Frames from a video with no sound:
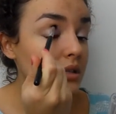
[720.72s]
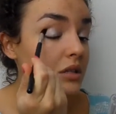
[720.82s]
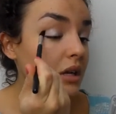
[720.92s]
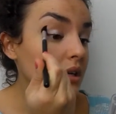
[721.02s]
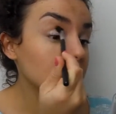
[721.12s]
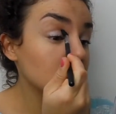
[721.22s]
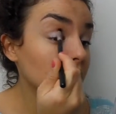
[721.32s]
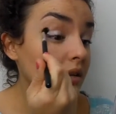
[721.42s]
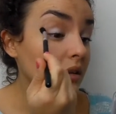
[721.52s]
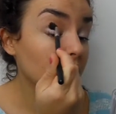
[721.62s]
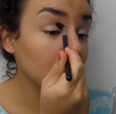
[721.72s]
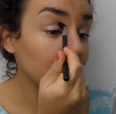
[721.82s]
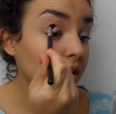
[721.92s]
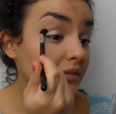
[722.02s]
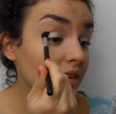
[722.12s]
You just get a
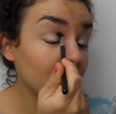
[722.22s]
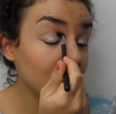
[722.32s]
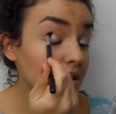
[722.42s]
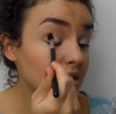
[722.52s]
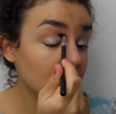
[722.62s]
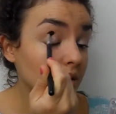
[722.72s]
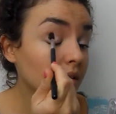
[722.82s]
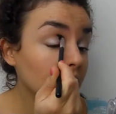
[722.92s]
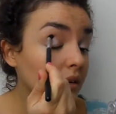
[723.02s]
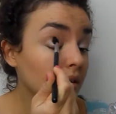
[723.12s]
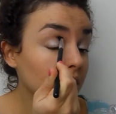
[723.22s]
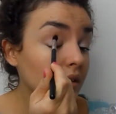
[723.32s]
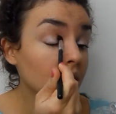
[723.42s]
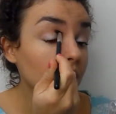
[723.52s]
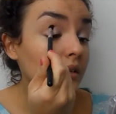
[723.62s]
subtle bit of definition,
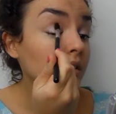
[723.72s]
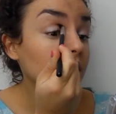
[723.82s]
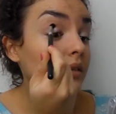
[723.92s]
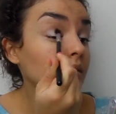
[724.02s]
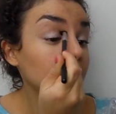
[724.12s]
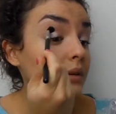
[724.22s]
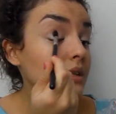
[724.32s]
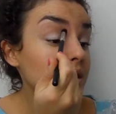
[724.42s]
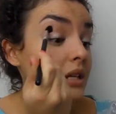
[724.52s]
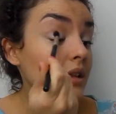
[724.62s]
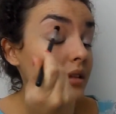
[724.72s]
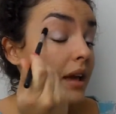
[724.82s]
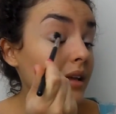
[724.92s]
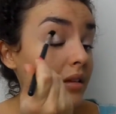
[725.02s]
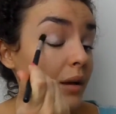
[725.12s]
but it's still
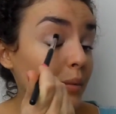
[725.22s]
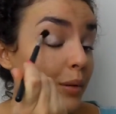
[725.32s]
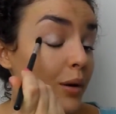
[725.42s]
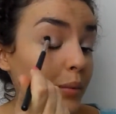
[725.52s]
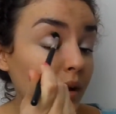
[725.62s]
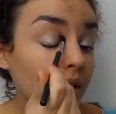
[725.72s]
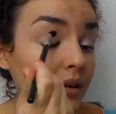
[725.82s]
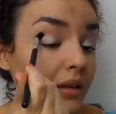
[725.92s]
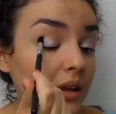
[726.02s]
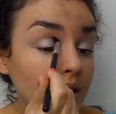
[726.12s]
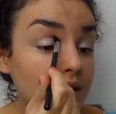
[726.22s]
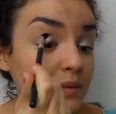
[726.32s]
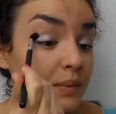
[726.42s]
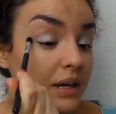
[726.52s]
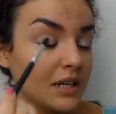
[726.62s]
daytime appropriate. And I think in the
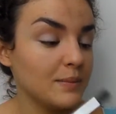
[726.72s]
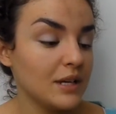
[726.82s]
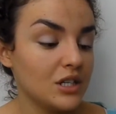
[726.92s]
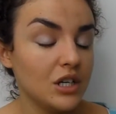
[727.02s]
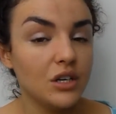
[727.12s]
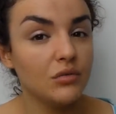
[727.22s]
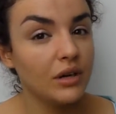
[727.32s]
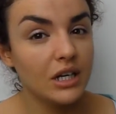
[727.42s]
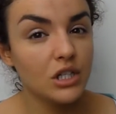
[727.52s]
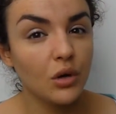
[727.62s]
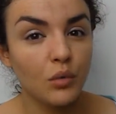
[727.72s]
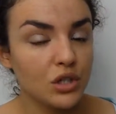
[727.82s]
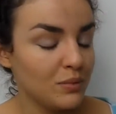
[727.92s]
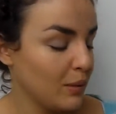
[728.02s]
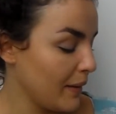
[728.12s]
spring especially, you really don't
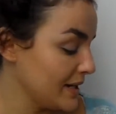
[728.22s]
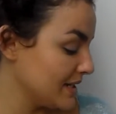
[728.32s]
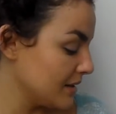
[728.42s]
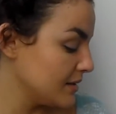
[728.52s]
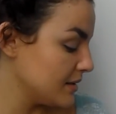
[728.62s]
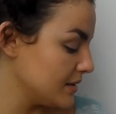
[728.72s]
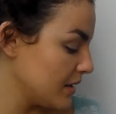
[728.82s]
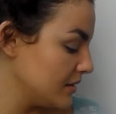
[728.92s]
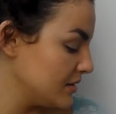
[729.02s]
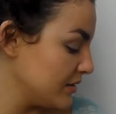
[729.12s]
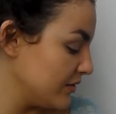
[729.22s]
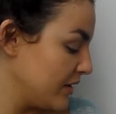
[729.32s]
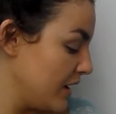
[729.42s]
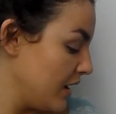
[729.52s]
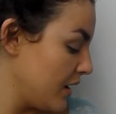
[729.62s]
want to be wearing tons and tons of